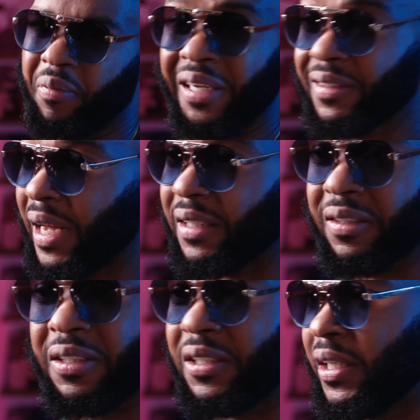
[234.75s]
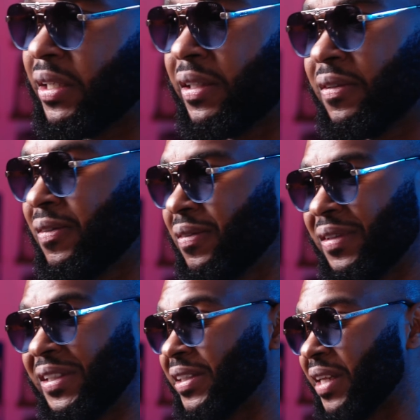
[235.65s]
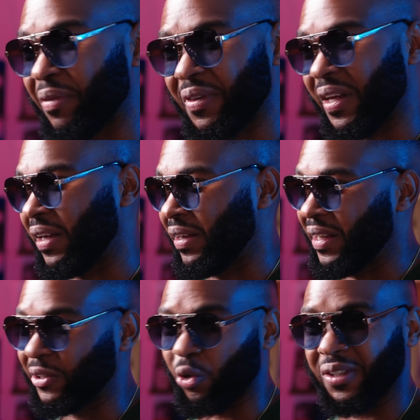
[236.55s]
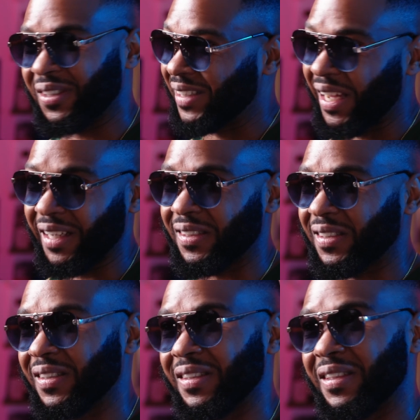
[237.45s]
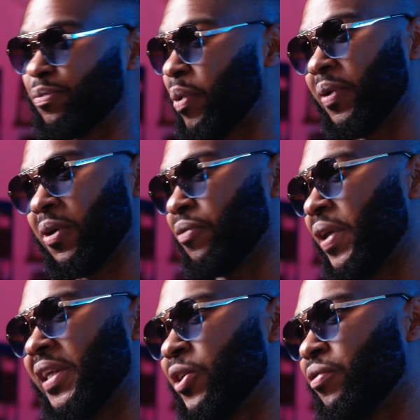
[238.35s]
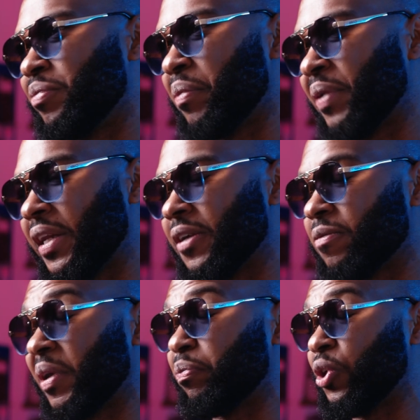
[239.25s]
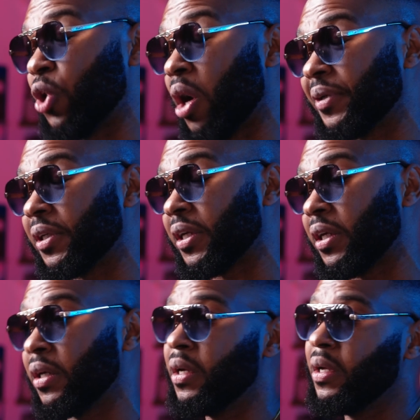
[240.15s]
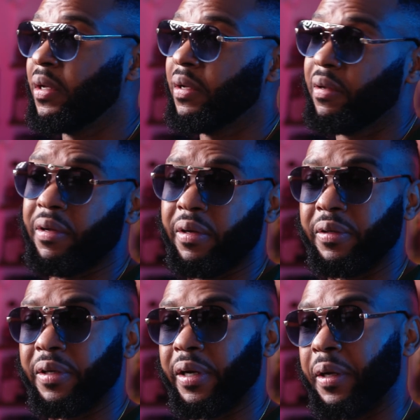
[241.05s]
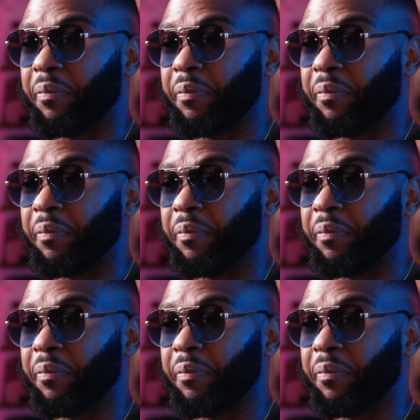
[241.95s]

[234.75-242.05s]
my style as a DJ is each and everything. As long as it's nice, it's probably going to find itself in my playlist. But predominantly, and